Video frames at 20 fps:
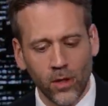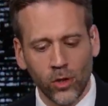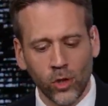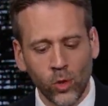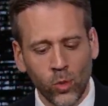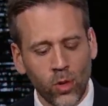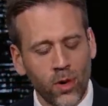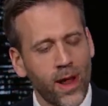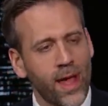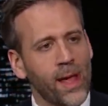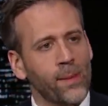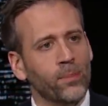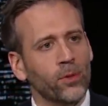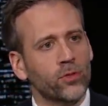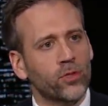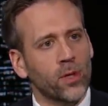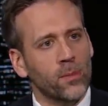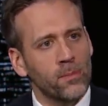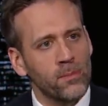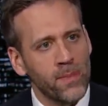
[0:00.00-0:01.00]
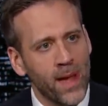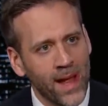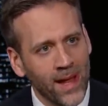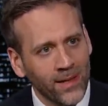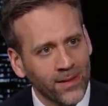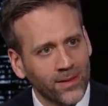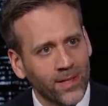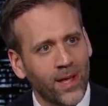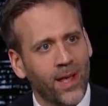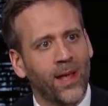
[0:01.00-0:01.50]
you were able to
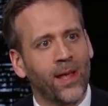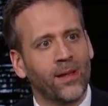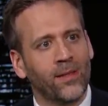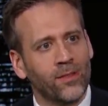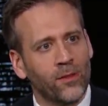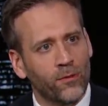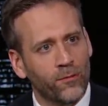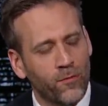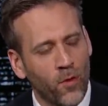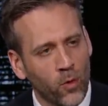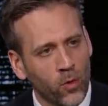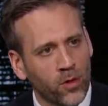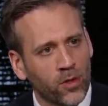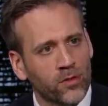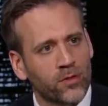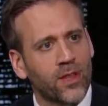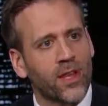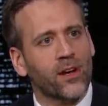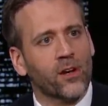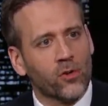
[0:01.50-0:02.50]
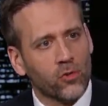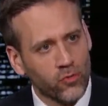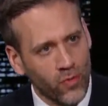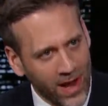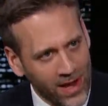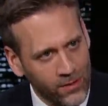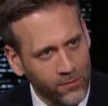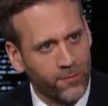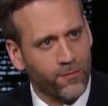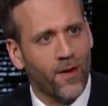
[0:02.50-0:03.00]
maintain the focus that a
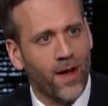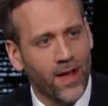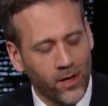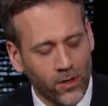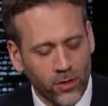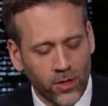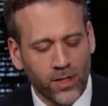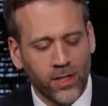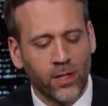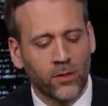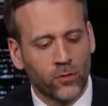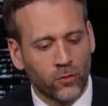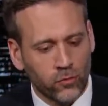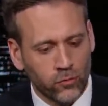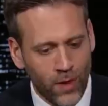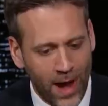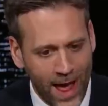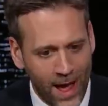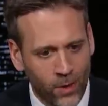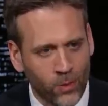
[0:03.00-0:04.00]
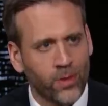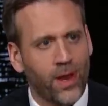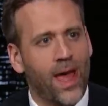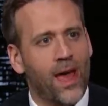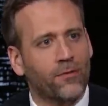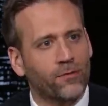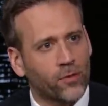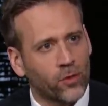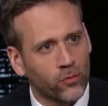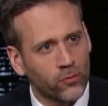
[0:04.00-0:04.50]
great fighter needs round
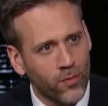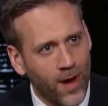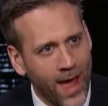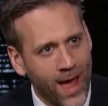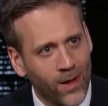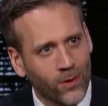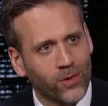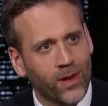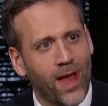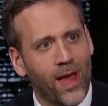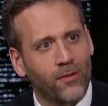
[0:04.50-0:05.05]
after round